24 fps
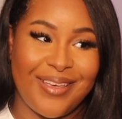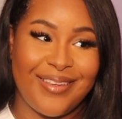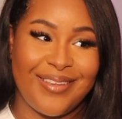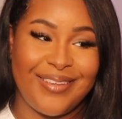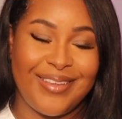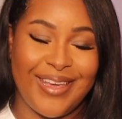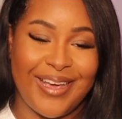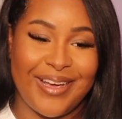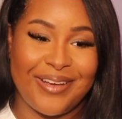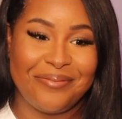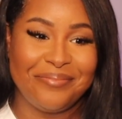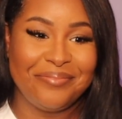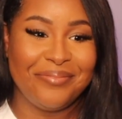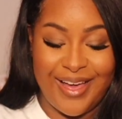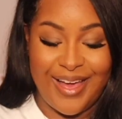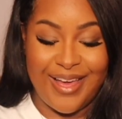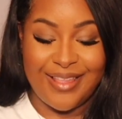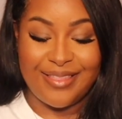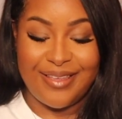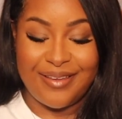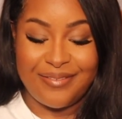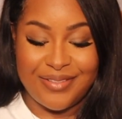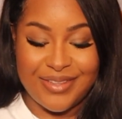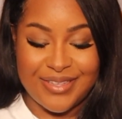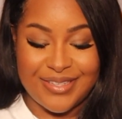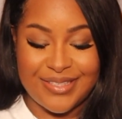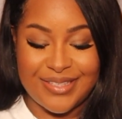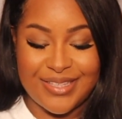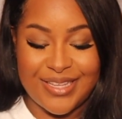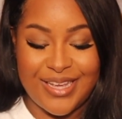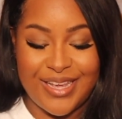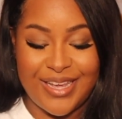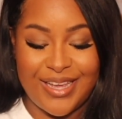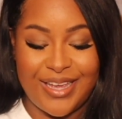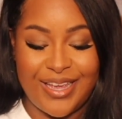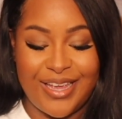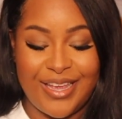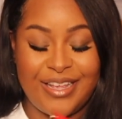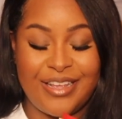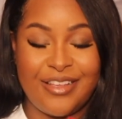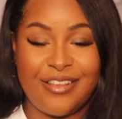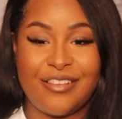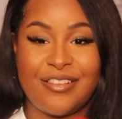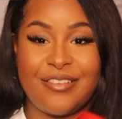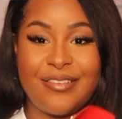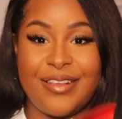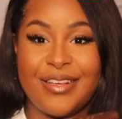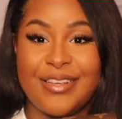Yeah, I love this thing. It
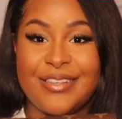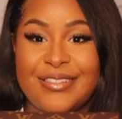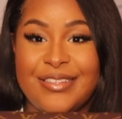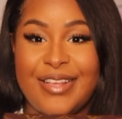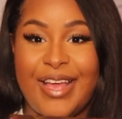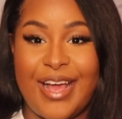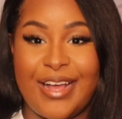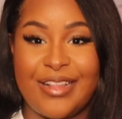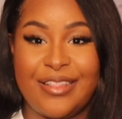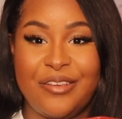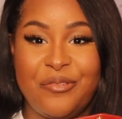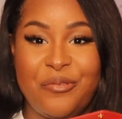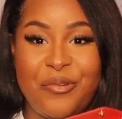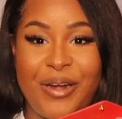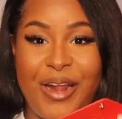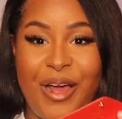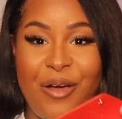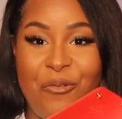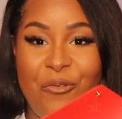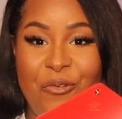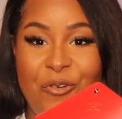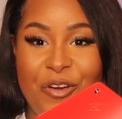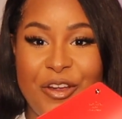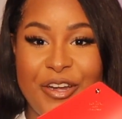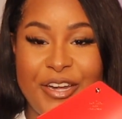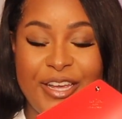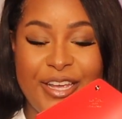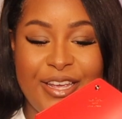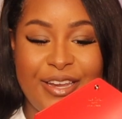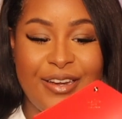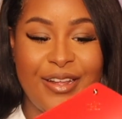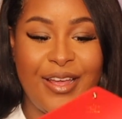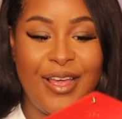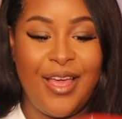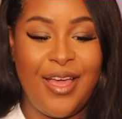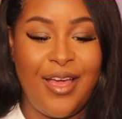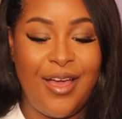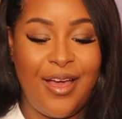is exactly what I wanted.